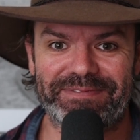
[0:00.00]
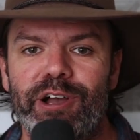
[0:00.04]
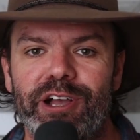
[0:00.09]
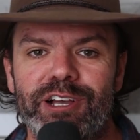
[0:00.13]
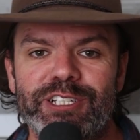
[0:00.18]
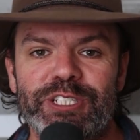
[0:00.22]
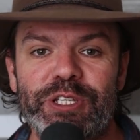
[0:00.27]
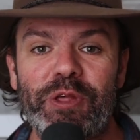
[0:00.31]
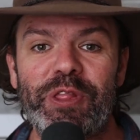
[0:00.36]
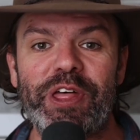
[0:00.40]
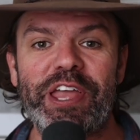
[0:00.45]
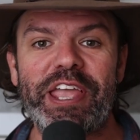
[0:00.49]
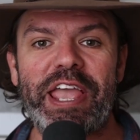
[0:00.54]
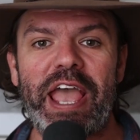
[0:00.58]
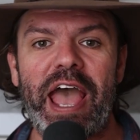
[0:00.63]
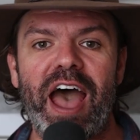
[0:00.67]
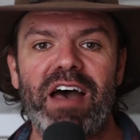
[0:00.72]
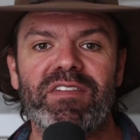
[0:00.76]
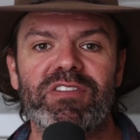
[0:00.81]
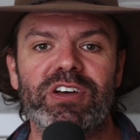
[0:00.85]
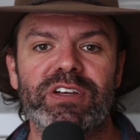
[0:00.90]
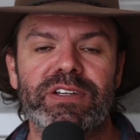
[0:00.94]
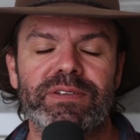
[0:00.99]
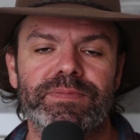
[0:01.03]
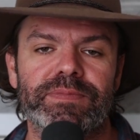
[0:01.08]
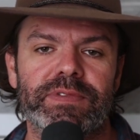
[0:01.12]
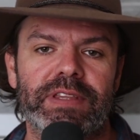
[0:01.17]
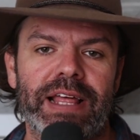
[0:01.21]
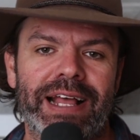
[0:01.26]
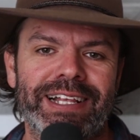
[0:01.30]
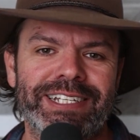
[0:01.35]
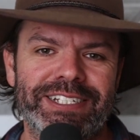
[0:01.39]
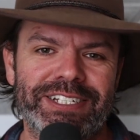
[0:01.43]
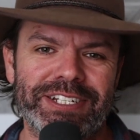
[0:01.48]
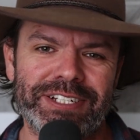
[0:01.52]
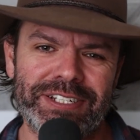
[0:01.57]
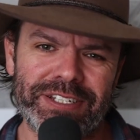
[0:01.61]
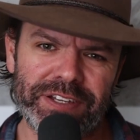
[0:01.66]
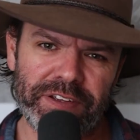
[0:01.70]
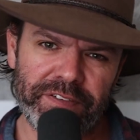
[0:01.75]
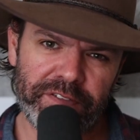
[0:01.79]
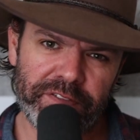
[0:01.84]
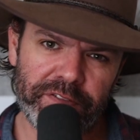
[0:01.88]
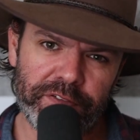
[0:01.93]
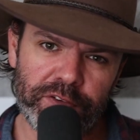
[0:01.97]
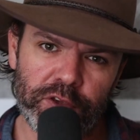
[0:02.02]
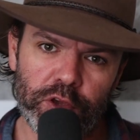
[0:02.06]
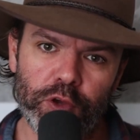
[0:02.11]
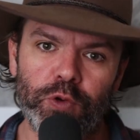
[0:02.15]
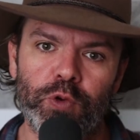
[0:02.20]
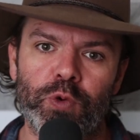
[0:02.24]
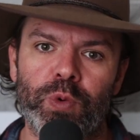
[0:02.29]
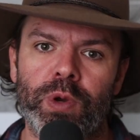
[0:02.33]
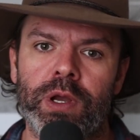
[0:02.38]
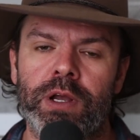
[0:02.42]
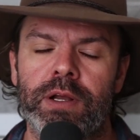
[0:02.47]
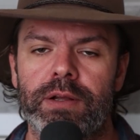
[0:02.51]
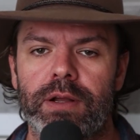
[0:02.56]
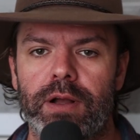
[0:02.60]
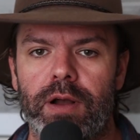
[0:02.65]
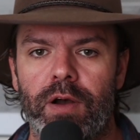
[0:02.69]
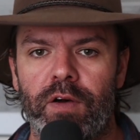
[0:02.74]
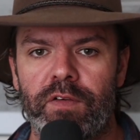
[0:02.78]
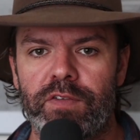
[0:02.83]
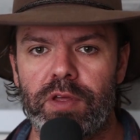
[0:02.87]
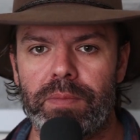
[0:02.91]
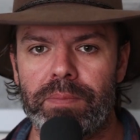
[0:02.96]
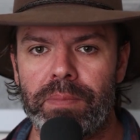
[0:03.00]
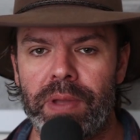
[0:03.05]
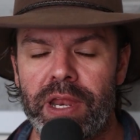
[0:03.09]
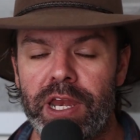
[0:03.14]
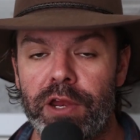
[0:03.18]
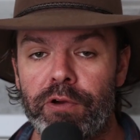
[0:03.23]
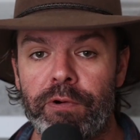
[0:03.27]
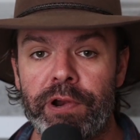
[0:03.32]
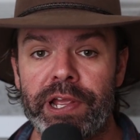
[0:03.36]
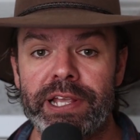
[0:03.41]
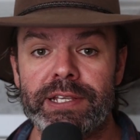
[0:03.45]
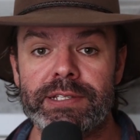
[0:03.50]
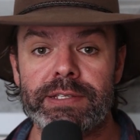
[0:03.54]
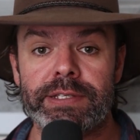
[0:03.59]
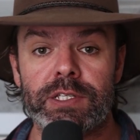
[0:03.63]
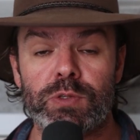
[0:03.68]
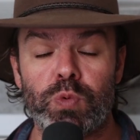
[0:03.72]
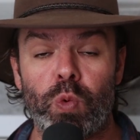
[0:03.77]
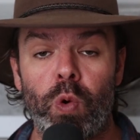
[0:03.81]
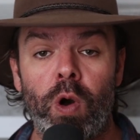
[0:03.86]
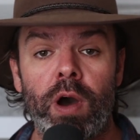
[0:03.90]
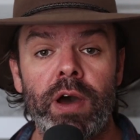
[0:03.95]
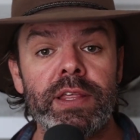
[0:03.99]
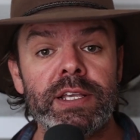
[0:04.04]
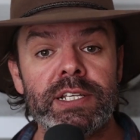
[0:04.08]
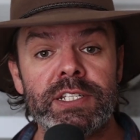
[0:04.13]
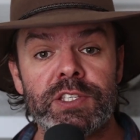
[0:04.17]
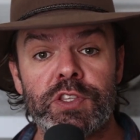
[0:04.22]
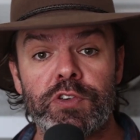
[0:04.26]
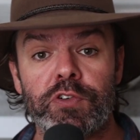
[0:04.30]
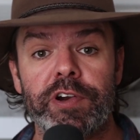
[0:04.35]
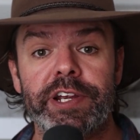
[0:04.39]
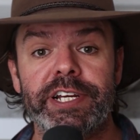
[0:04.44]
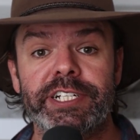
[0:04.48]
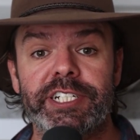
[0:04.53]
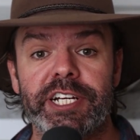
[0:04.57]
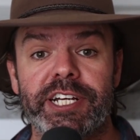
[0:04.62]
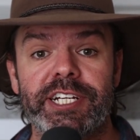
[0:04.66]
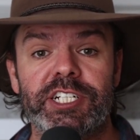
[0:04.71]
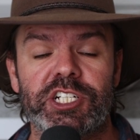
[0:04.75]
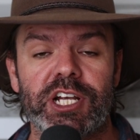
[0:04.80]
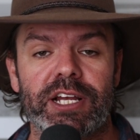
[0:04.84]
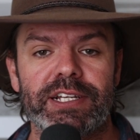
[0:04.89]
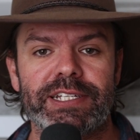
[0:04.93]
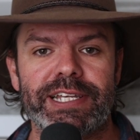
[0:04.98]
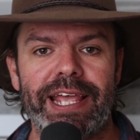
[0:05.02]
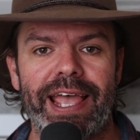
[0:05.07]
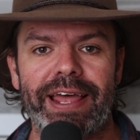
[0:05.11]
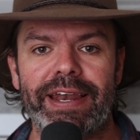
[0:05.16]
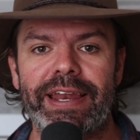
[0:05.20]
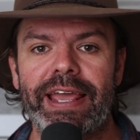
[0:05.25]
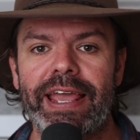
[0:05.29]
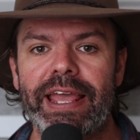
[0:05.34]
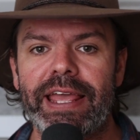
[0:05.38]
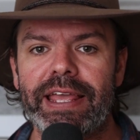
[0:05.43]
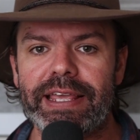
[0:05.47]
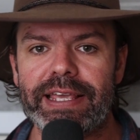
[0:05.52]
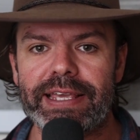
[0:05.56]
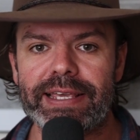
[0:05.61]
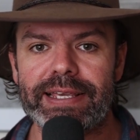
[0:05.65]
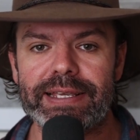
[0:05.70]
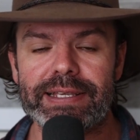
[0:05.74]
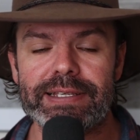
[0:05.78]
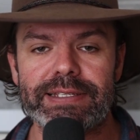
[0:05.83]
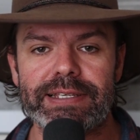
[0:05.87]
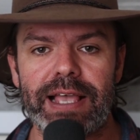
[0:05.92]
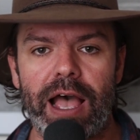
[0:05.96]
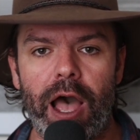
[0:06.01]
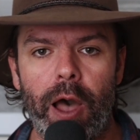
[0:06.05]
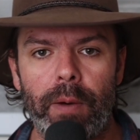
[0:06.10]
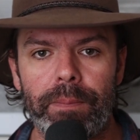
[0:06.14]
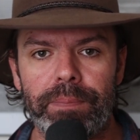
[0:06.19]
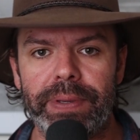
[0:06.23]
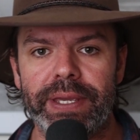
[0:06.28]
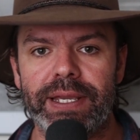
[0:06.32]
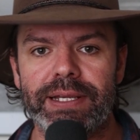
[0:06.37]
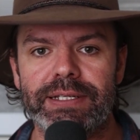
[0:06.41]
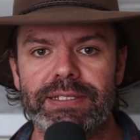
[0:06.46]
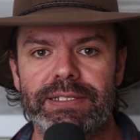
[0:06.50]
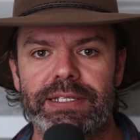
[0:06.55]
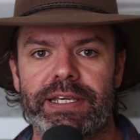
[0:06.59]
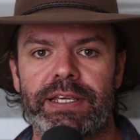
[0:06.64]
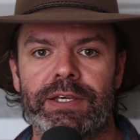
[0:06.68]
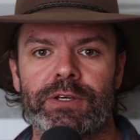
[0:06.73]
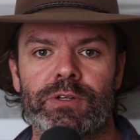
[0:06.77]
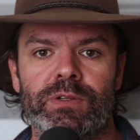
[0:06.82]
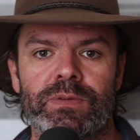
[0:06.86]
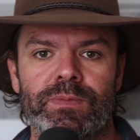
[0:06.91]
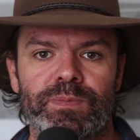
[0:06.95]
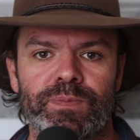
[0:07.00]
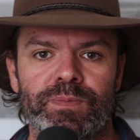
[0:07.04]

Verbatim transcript: So, there you have it. That's just a few of the many reasons why this 3G shutdown is a big deal.